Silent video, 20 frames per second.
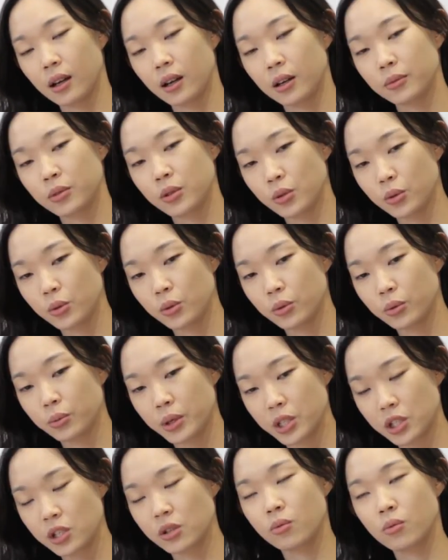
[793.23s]
to do
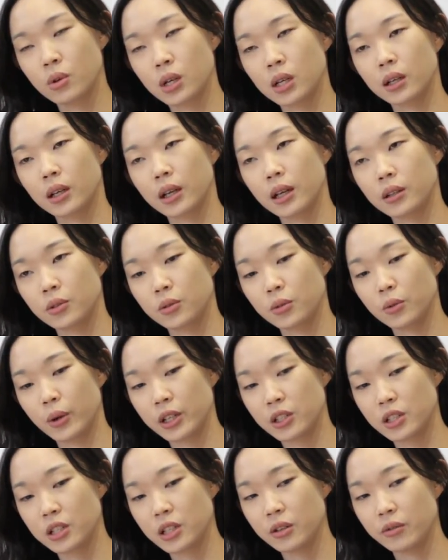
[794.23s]
mission work and to
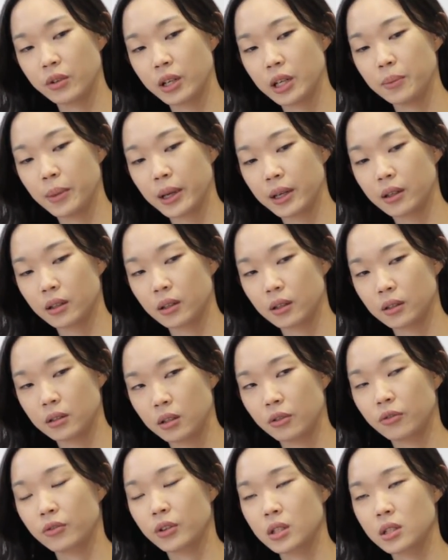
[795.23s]
actually really make a
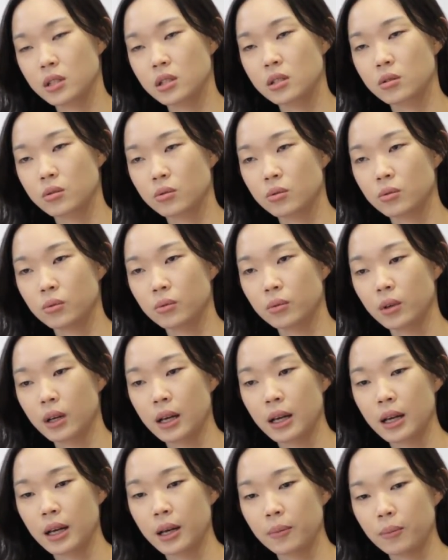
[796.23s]
difference to
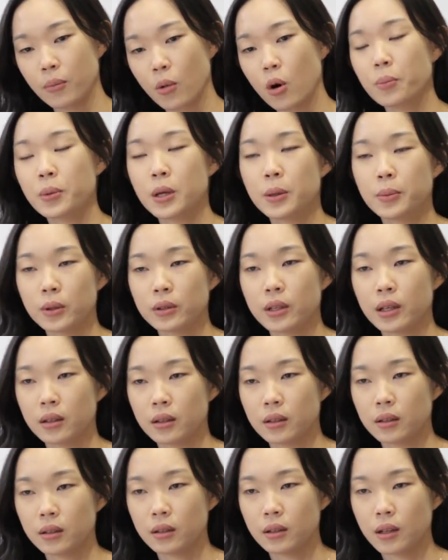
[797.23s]
more people
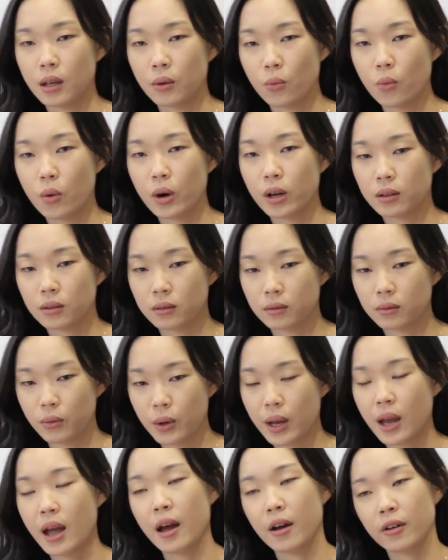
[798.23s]
than what
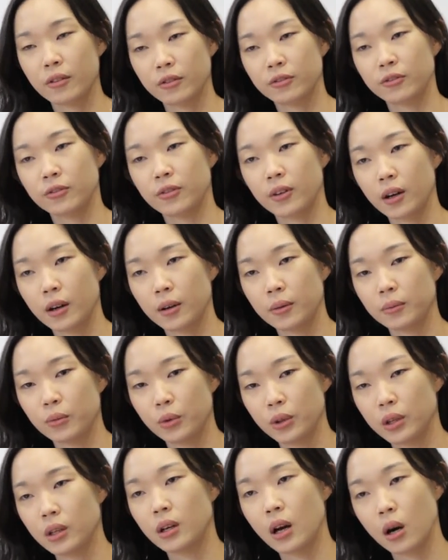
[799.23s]
we have
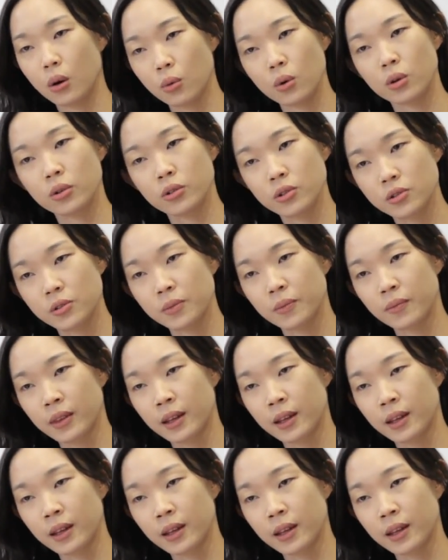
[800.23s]
within our walls.